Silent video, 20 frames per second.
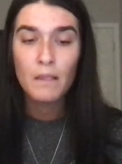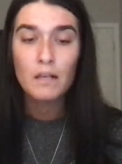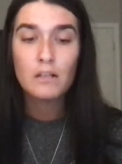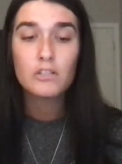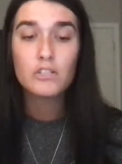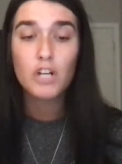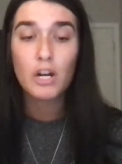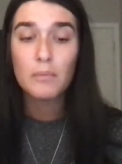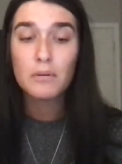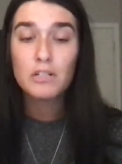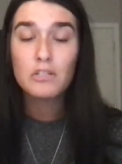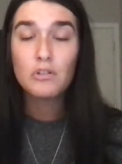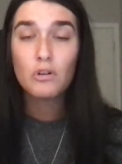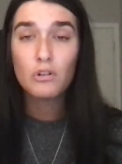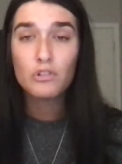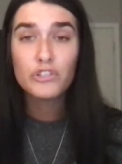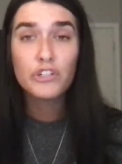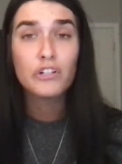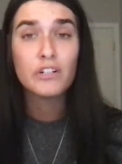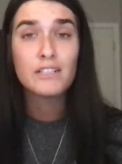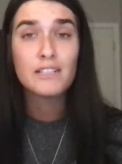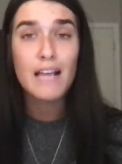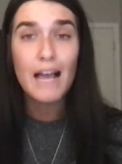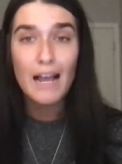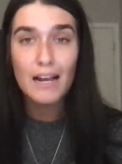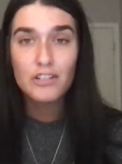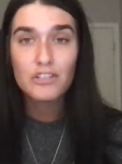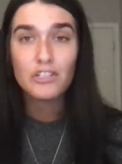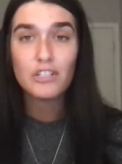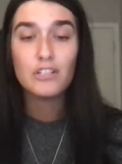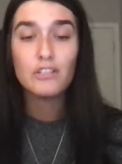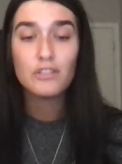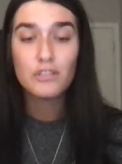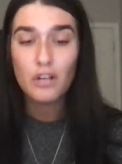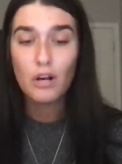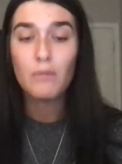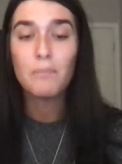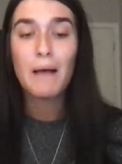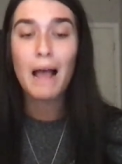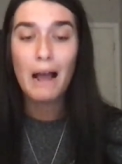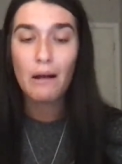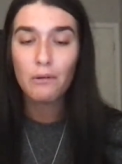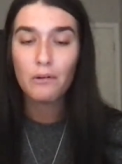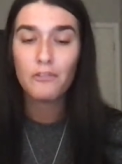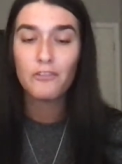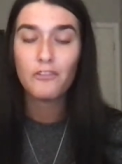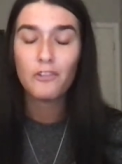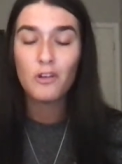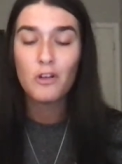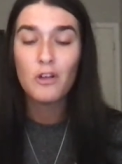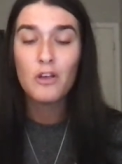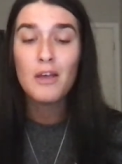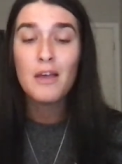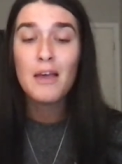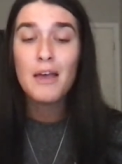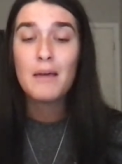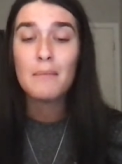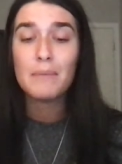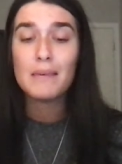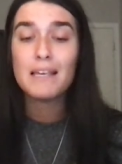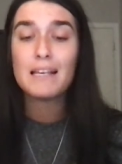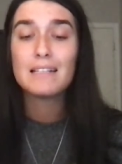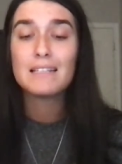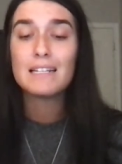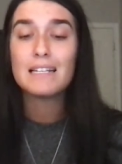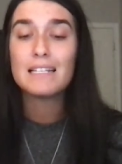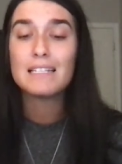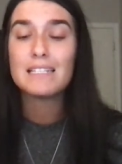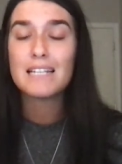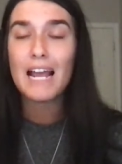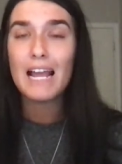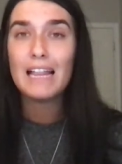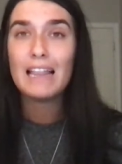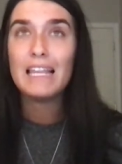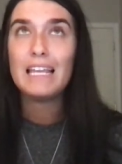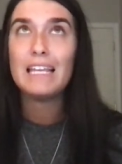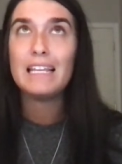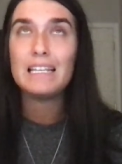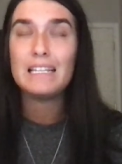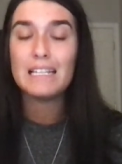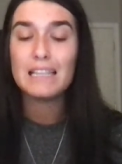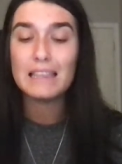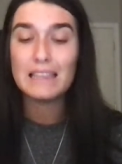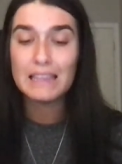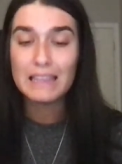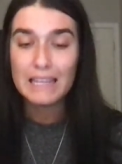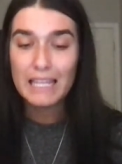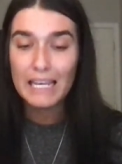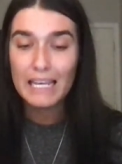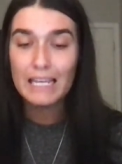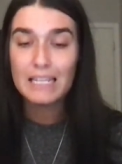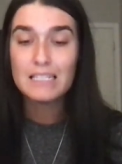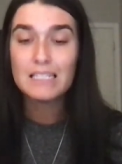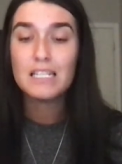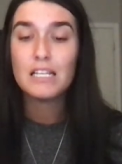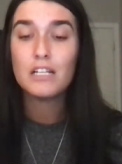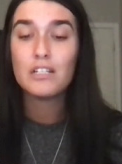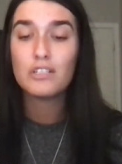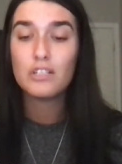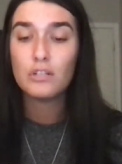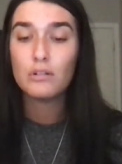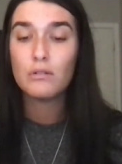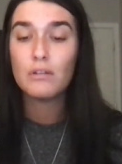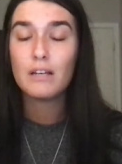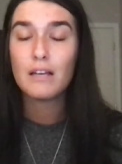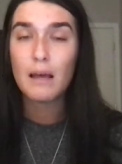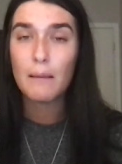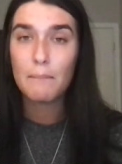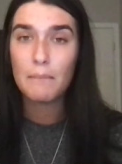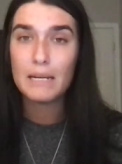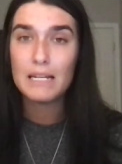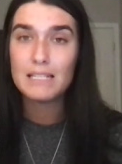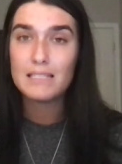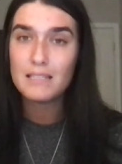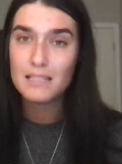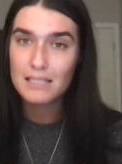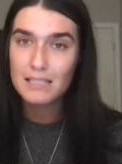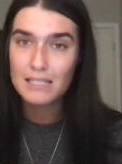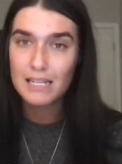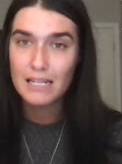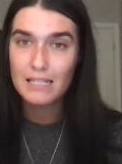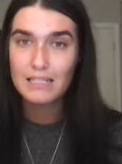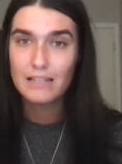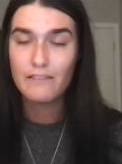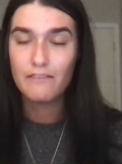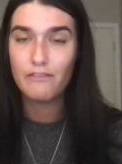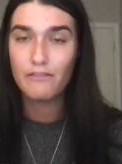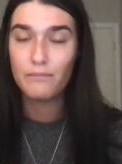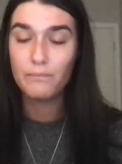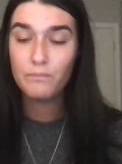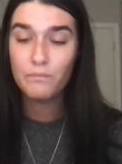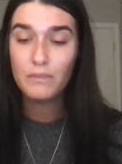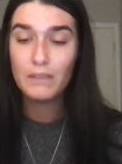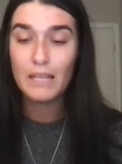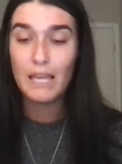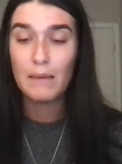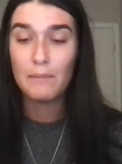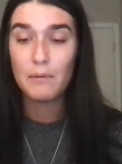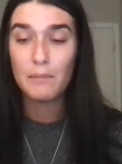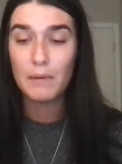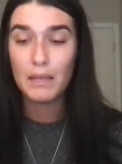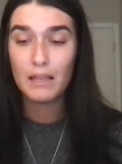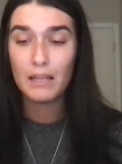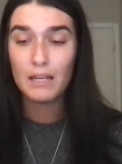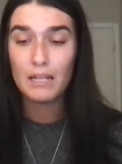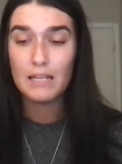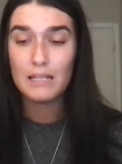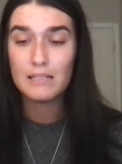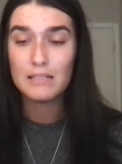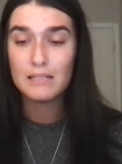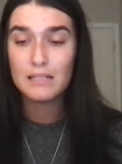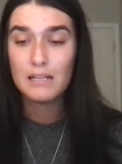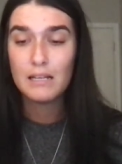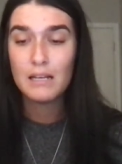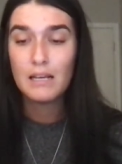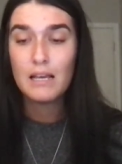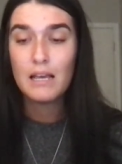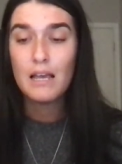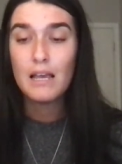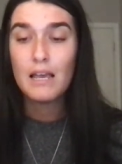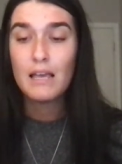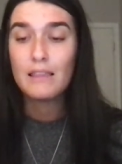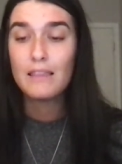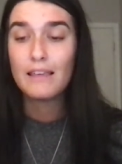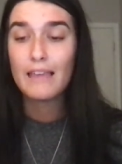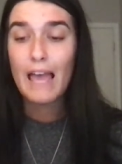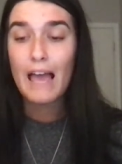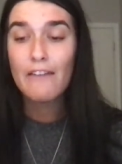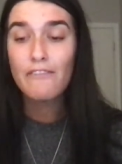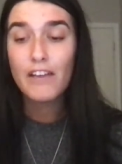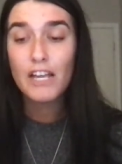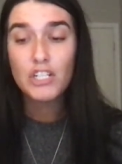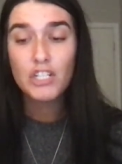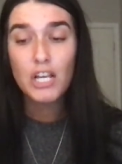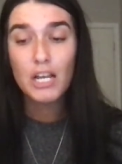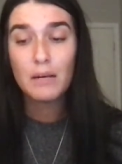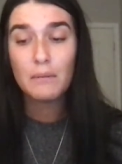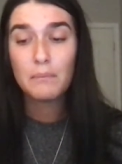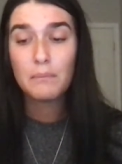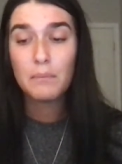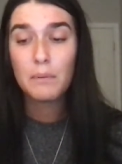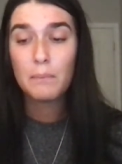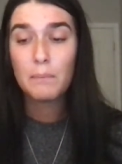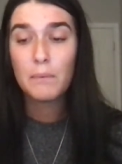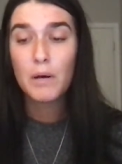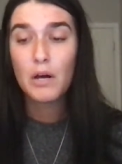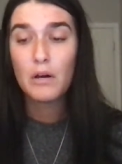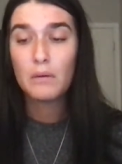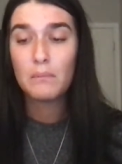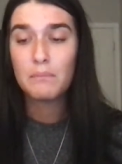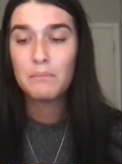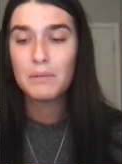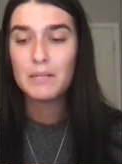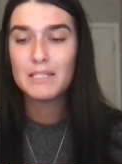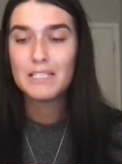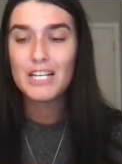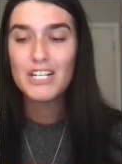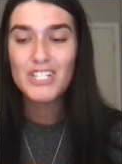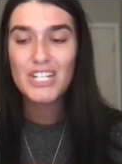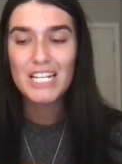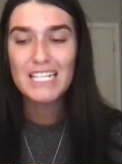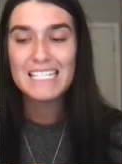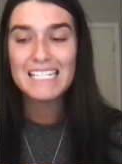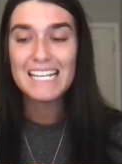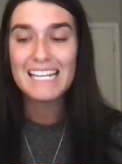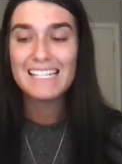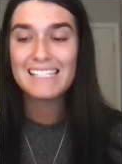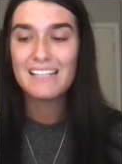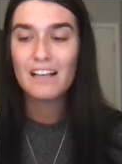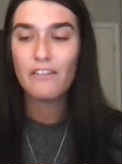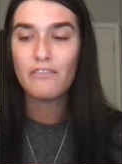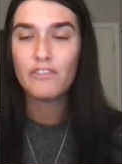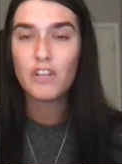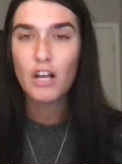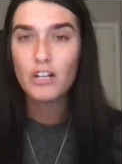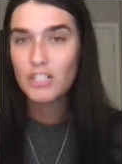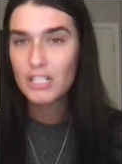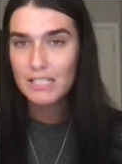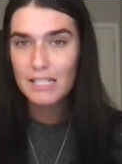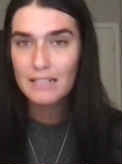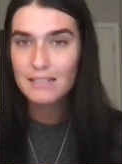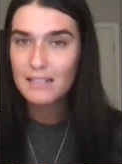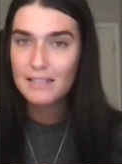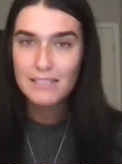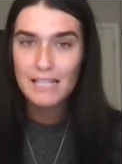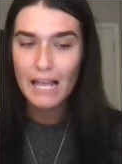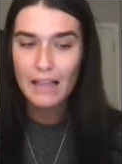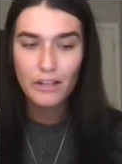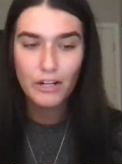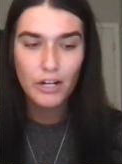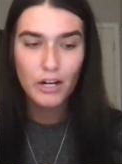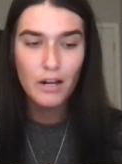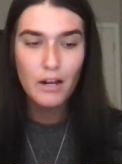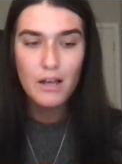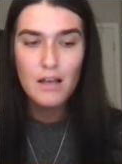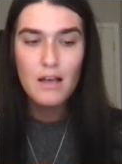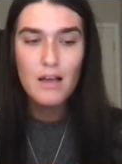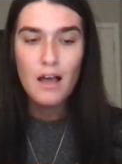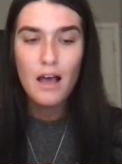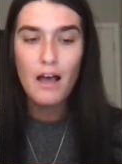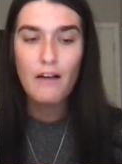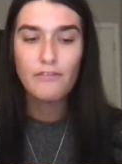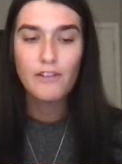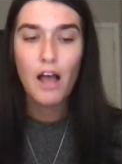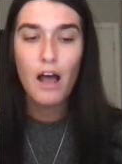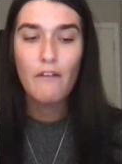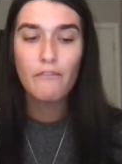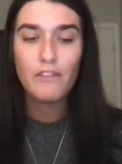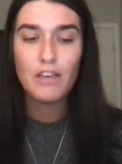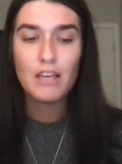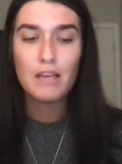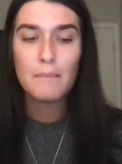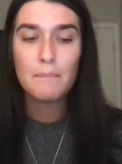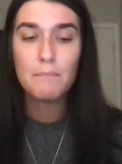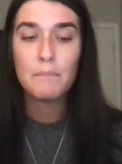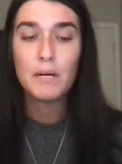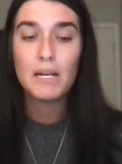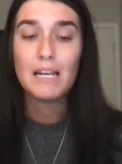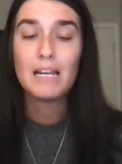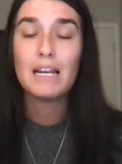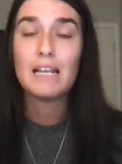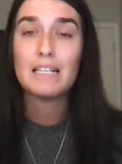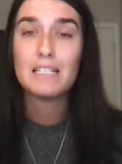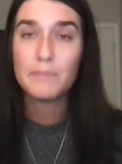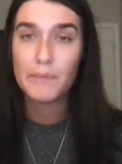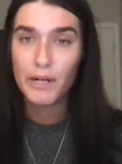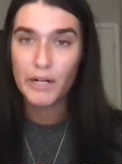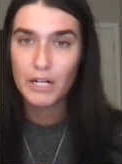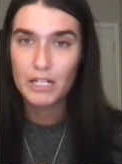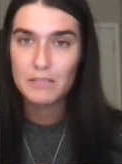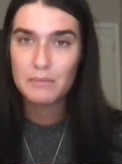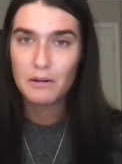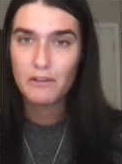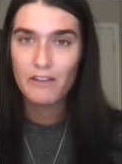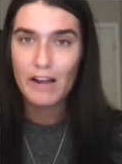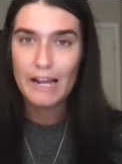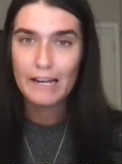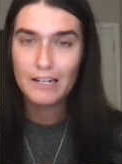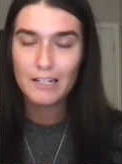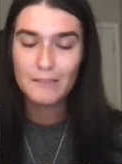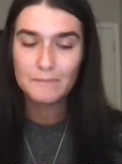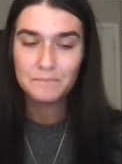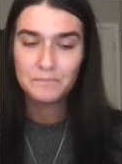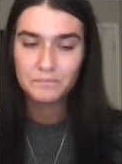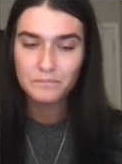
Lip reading: Starbucks culture is actually so powerful because it is tightly linked to the company's distinctive capabilities. The cafe chain positions itself not just as a seller of coffee, but an experience provider.